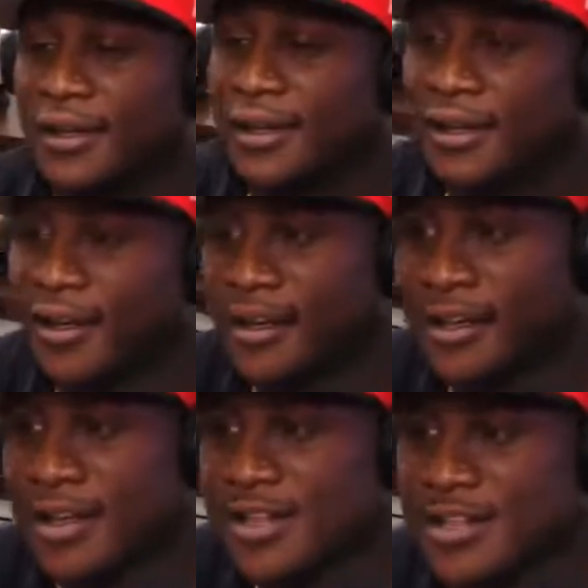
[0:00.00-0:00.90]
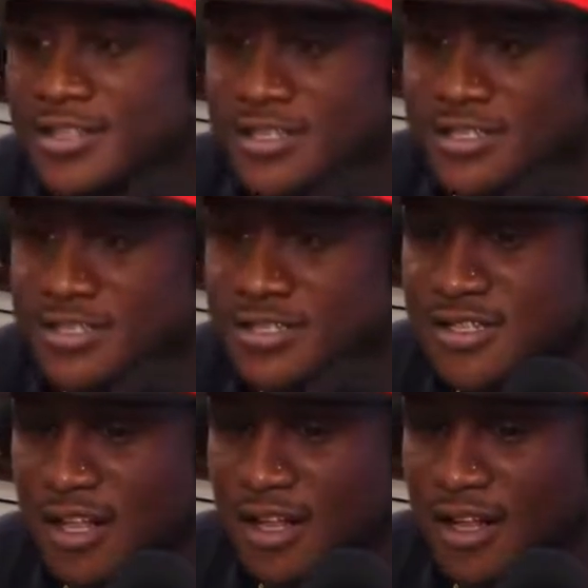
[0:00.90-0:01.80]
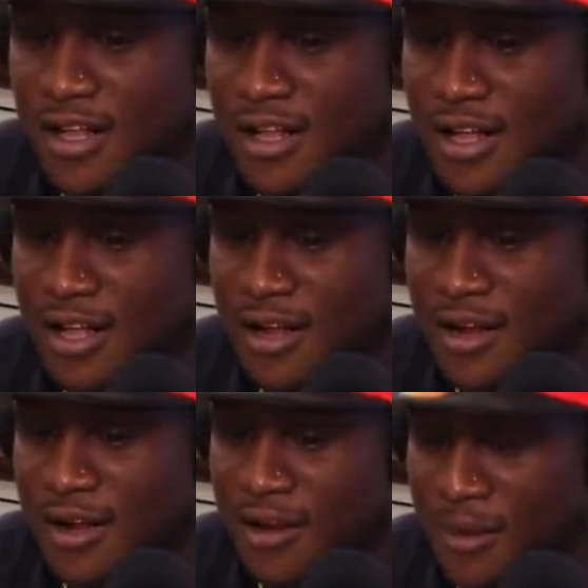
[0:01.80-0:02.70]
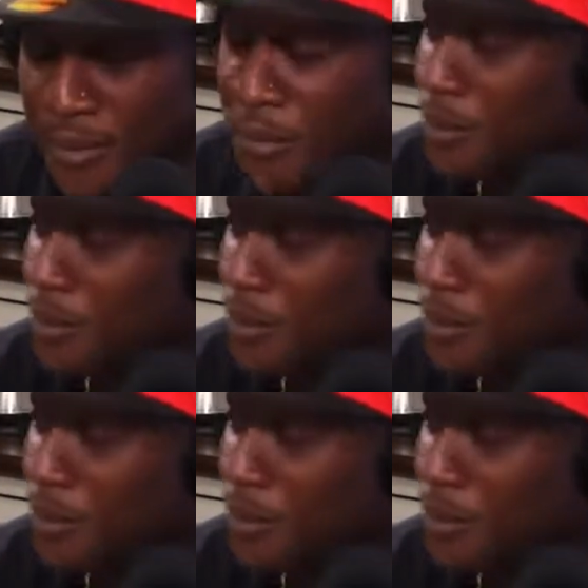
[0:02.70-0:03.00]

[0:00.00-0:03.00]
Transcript: on it. Boom, boom, boom, boom, boom. Then we